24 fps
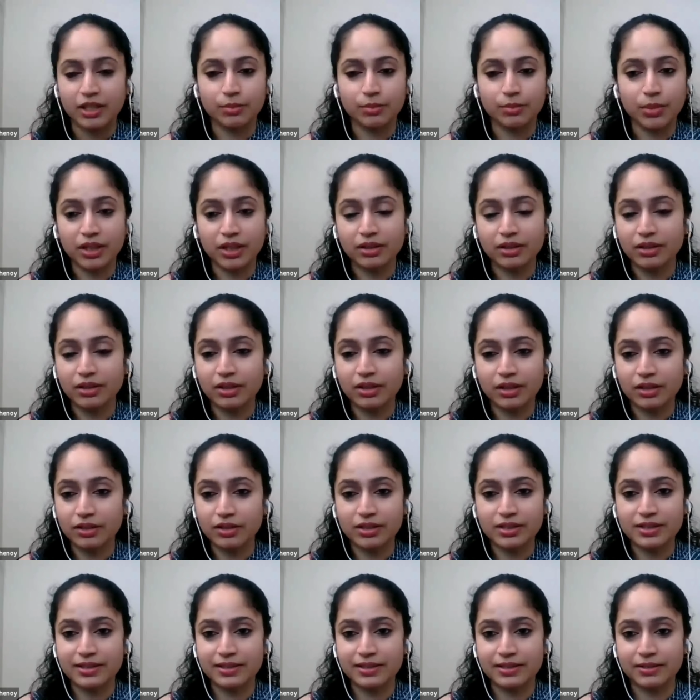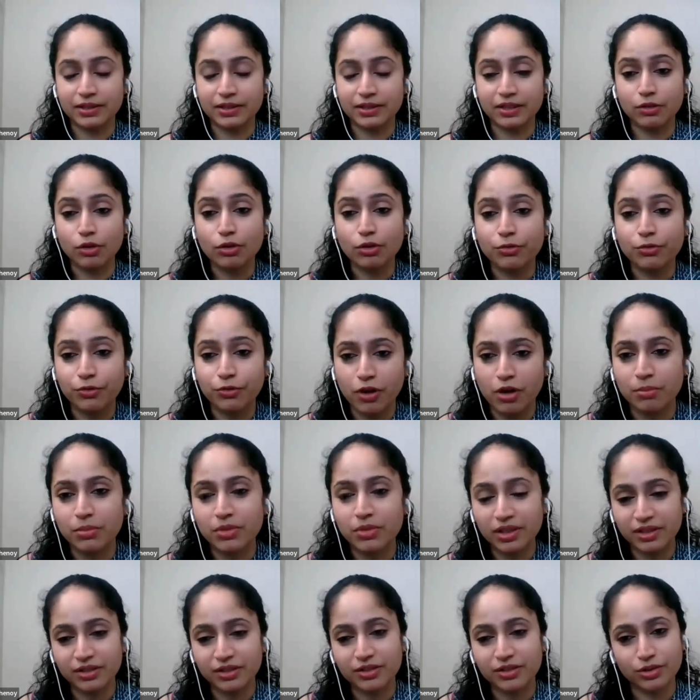In many other countries, they're not
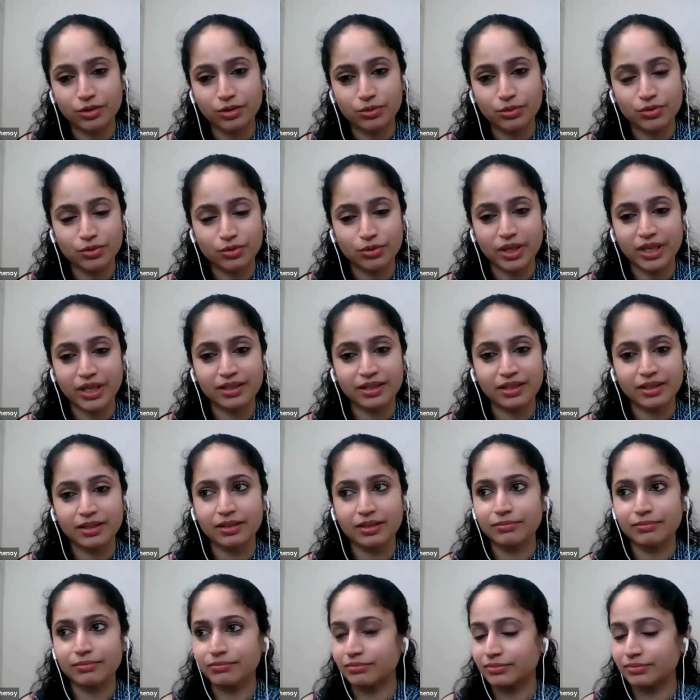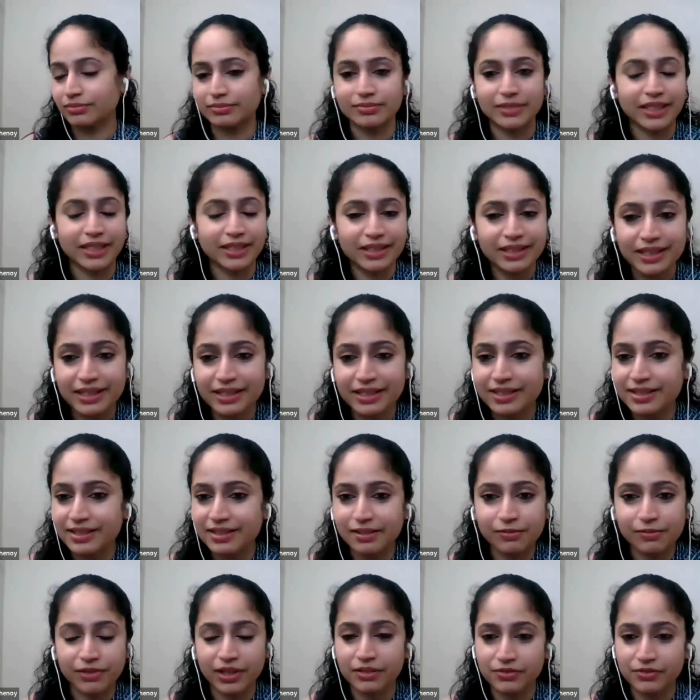formally introduced to writing at least
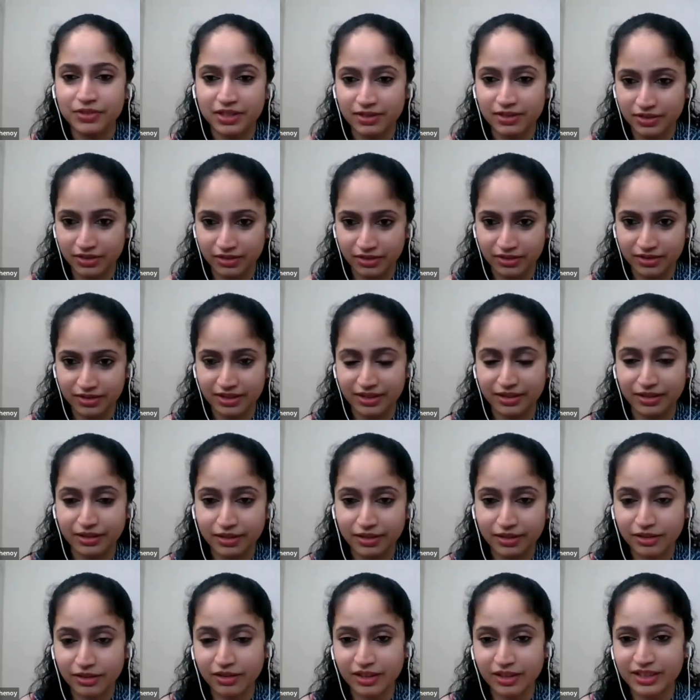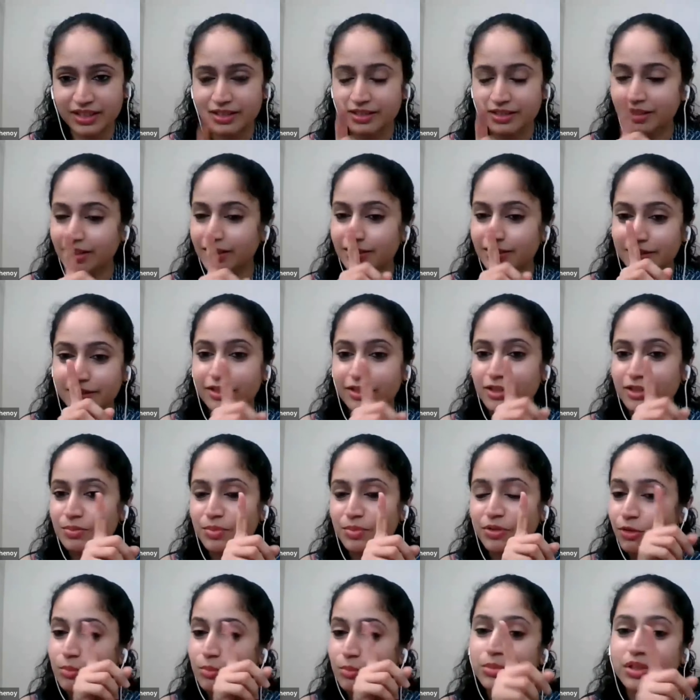till 5-6 years. And here it starts, trust
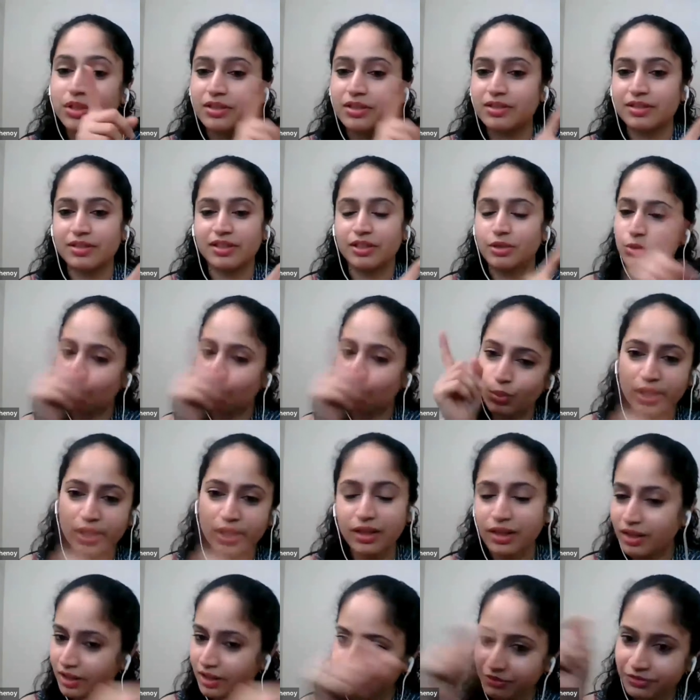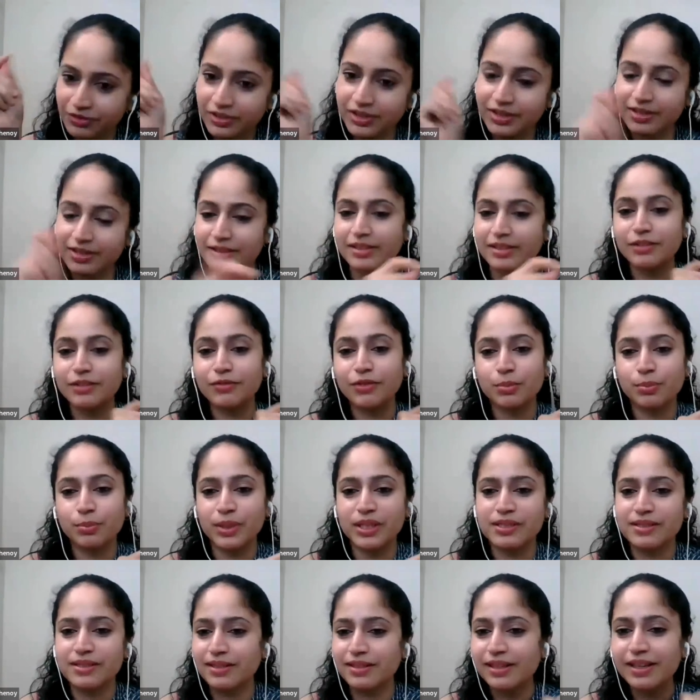me, from nursery. 2.5, they're sitting with
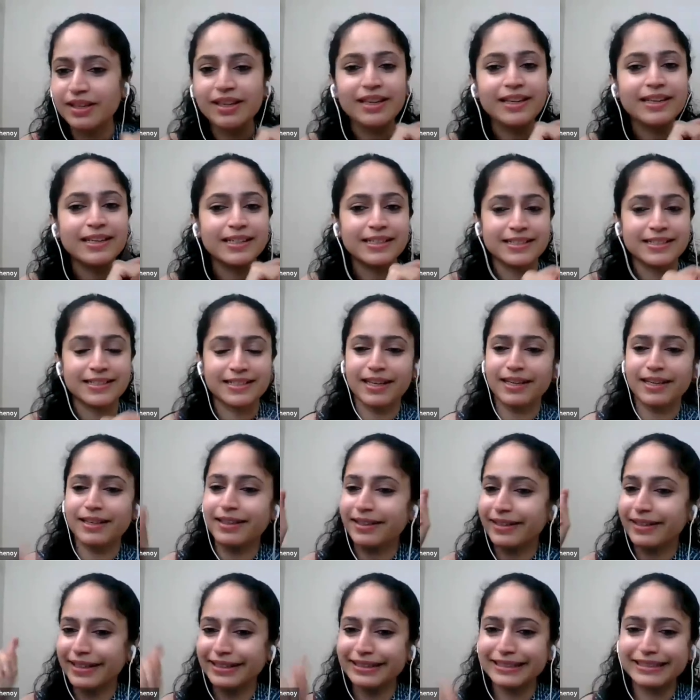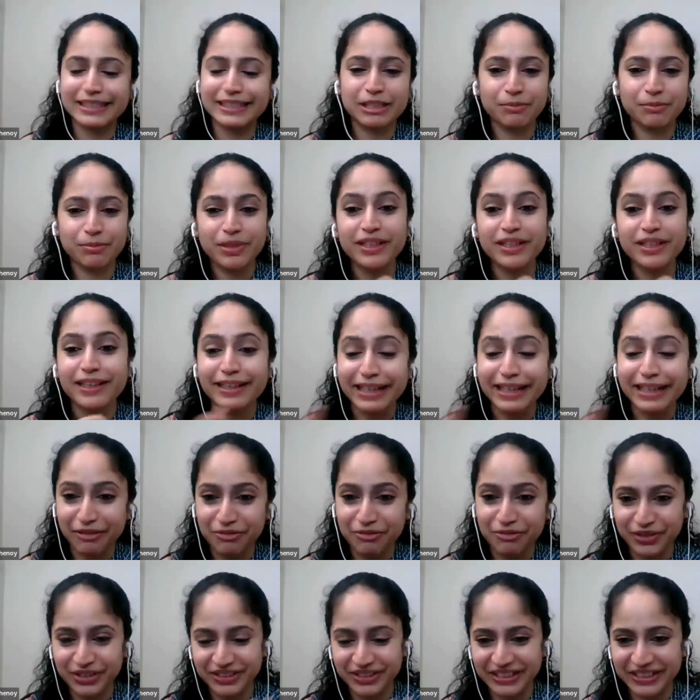pencil. Standing line, sleeping line,
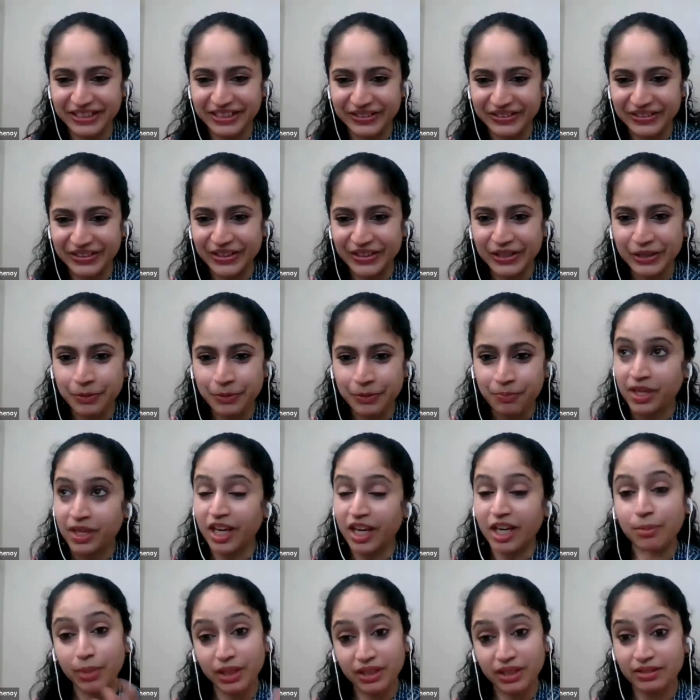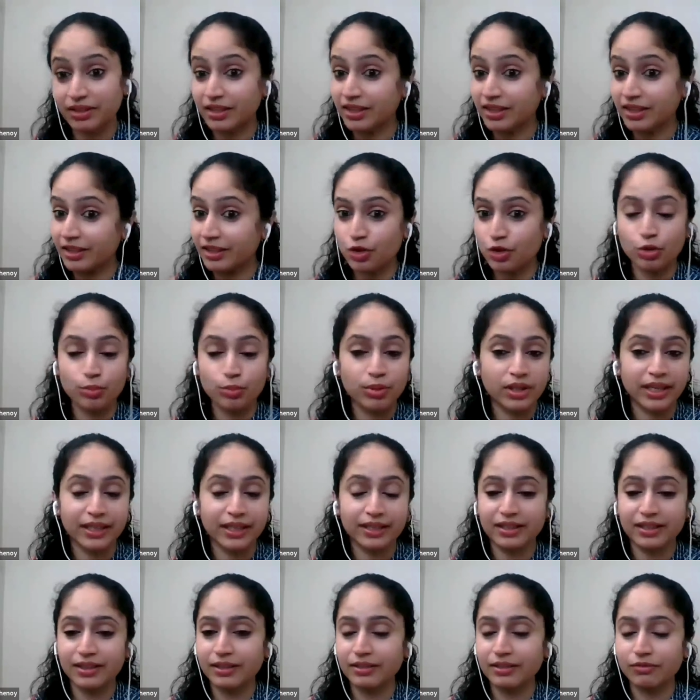everything, right? And by 3, they should be
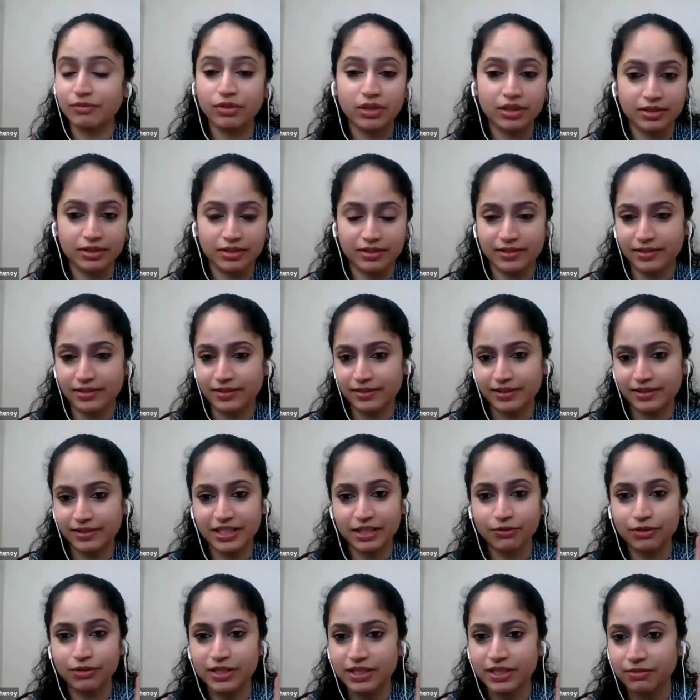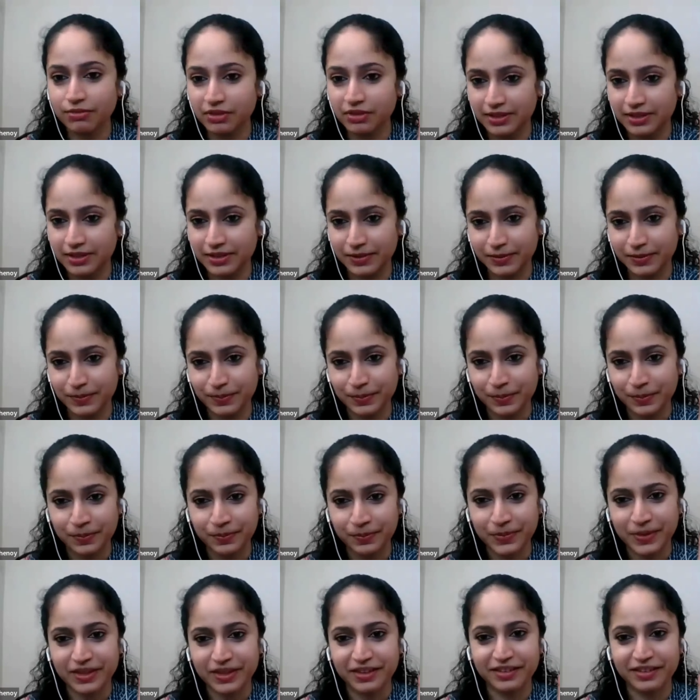writing words, CVC words,
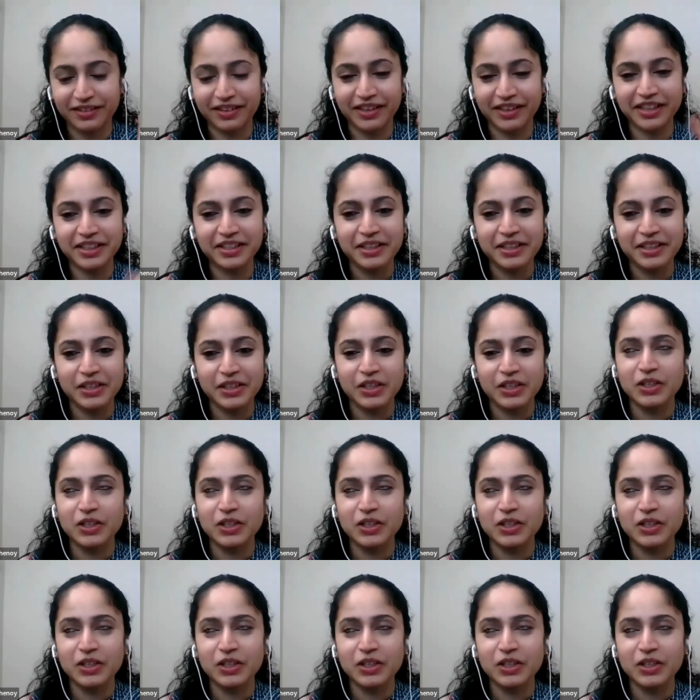right?